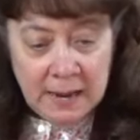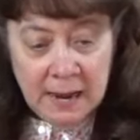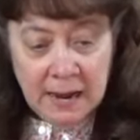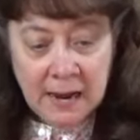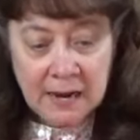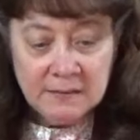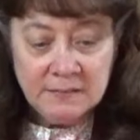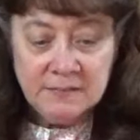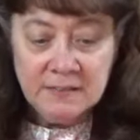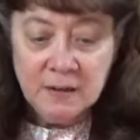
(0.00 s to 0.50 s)

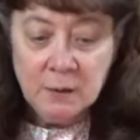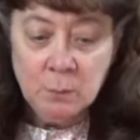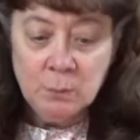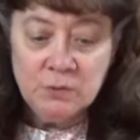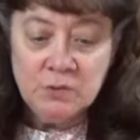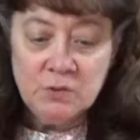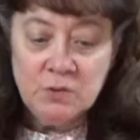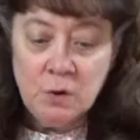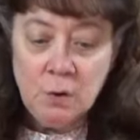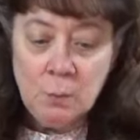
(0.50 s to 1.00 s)
As there
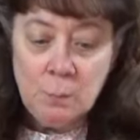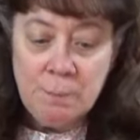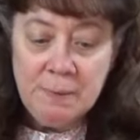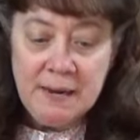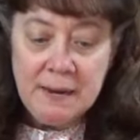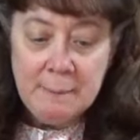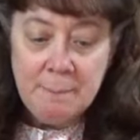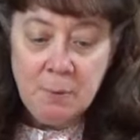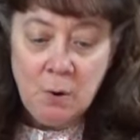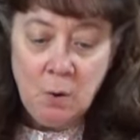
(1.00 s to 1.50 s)
was no
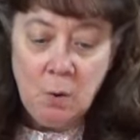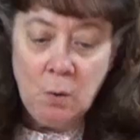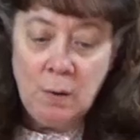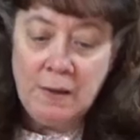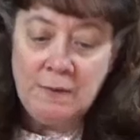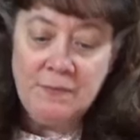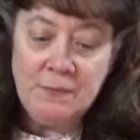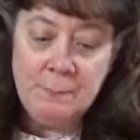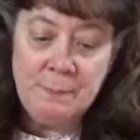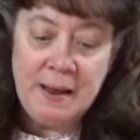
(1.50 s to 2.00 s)
peephole
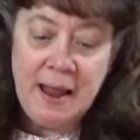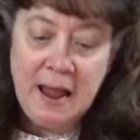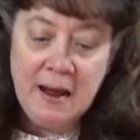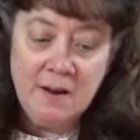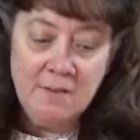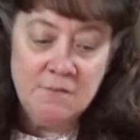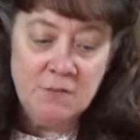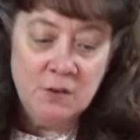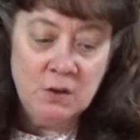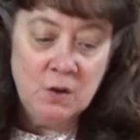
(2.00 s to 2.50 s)
at the
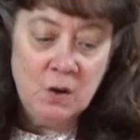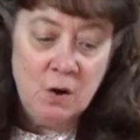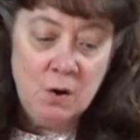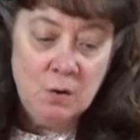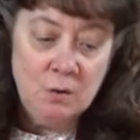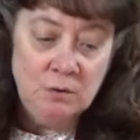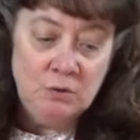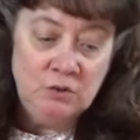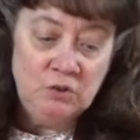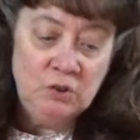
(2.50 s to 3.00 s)
back of the
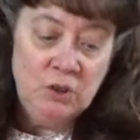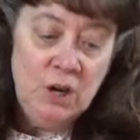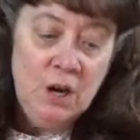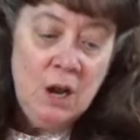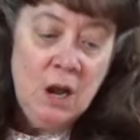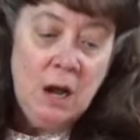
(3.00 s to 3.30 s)
coach,